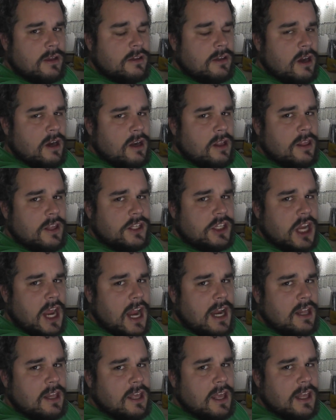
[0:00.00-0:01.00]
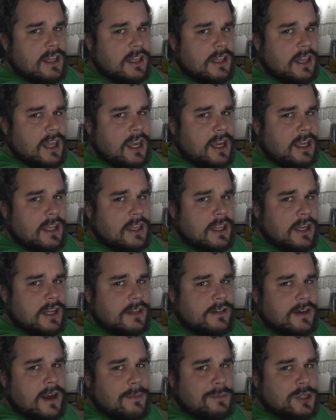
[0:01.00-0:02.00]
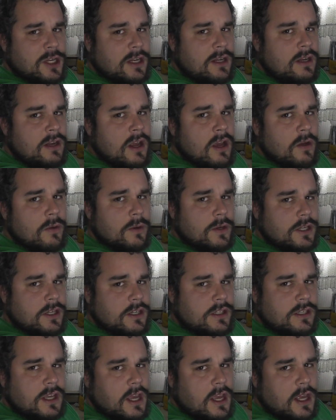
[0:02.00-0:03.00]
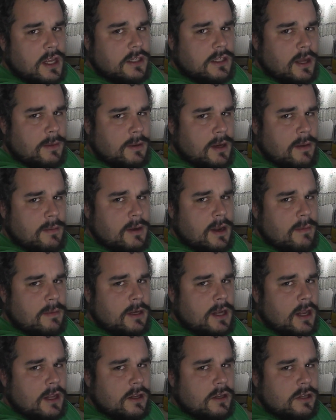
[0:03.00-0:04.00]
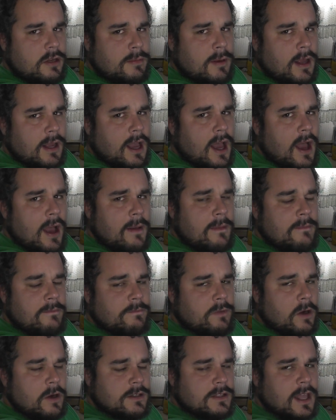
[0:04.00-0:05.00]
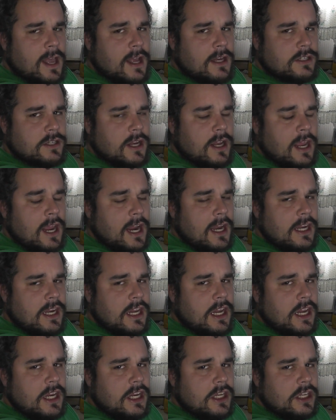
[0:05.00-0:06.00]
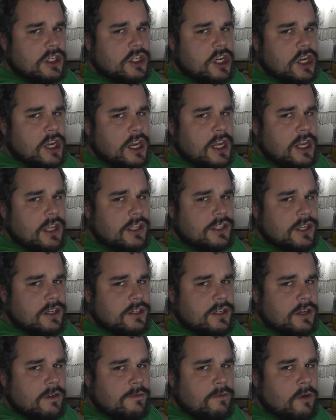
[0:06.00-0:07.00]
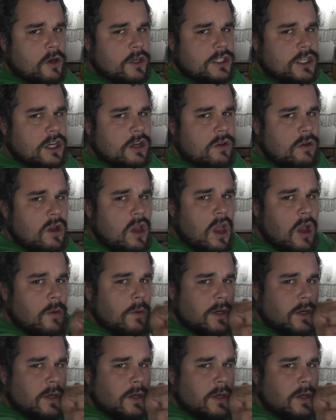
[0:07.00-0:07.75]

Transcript: go to the channel in the link in the description, which is www.youtube.com forward slash ADGE0042,